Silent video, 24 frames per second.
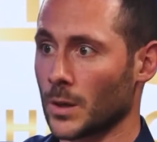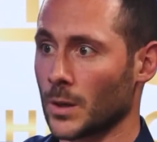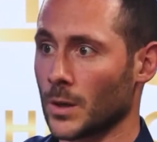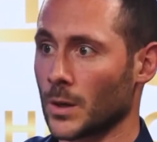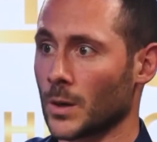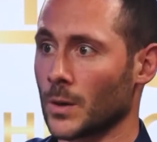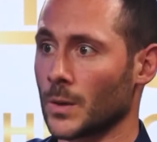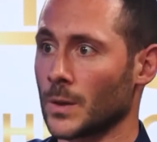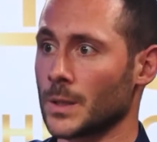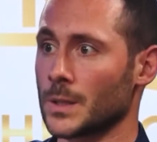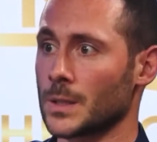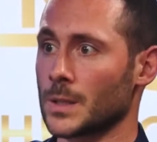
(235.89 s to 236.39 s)

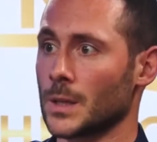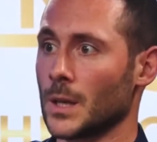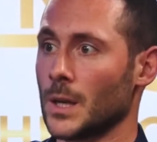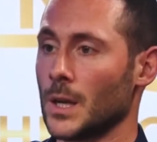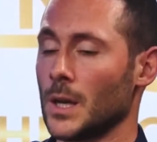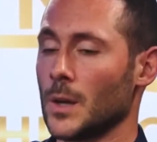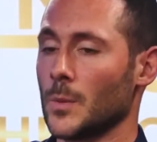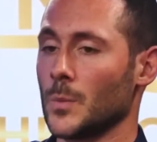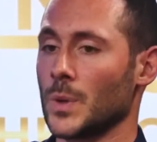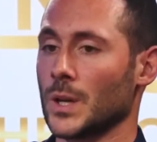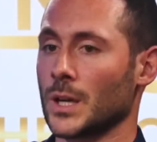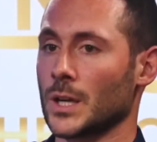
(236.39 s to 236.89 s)
It's
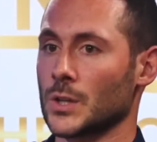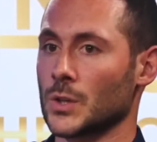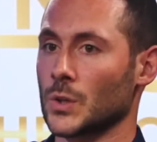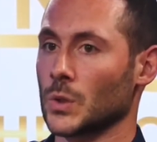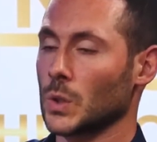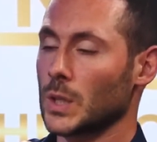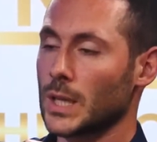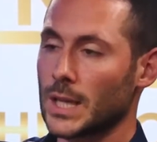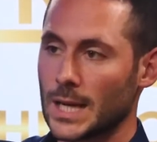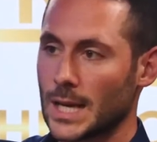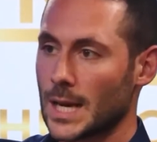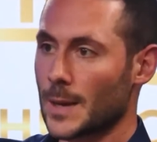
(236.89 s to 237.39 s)
because you're
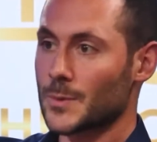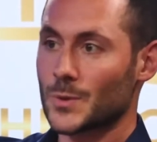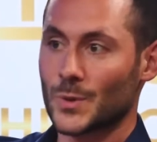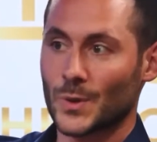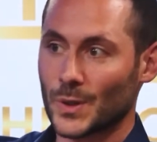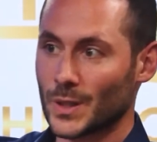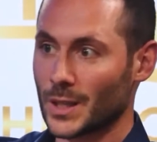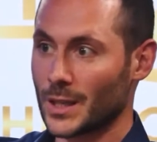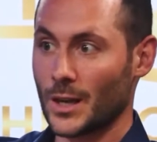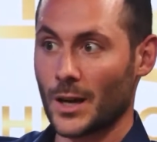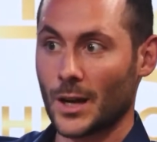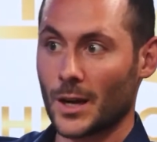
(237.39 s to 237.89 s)
leading up
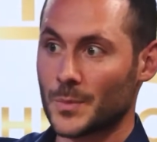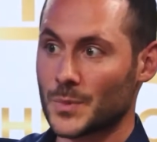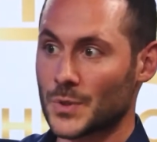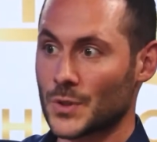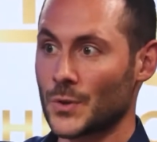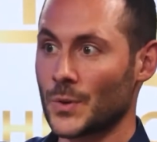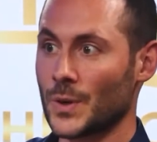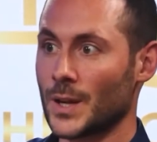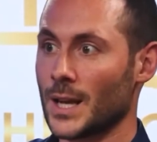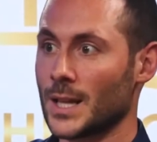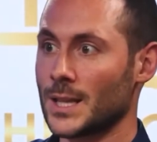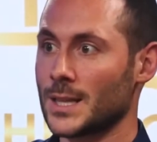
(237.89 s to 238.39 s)

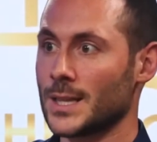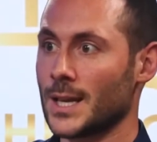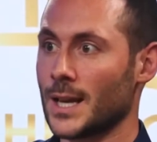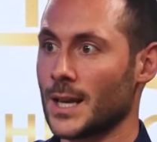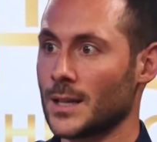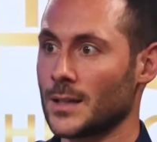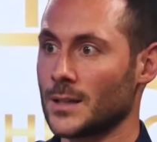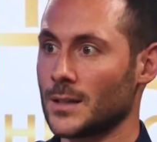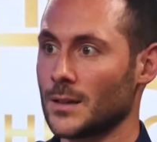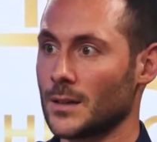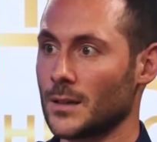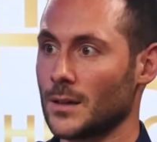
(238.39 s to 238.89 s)
to it, and
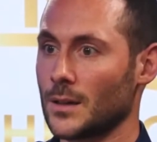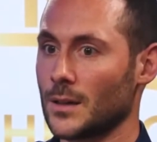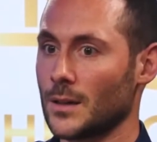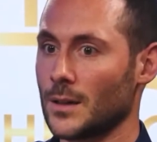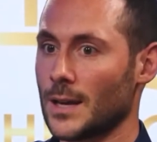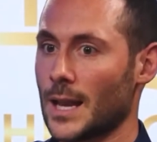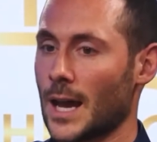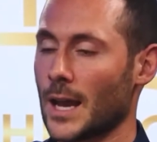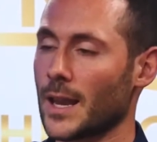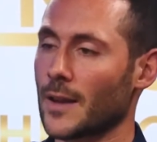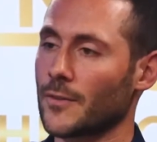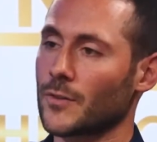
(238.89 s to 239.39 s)
then
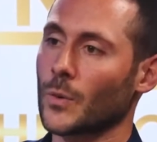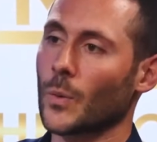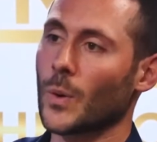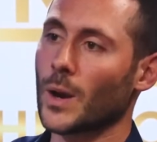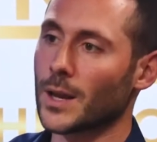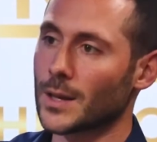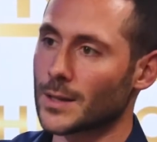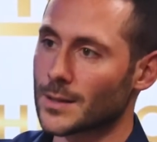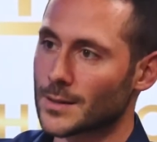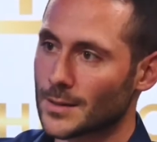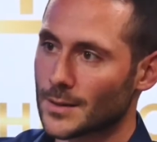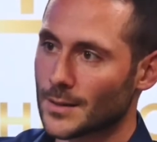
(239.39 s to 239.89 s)
now you have to wait.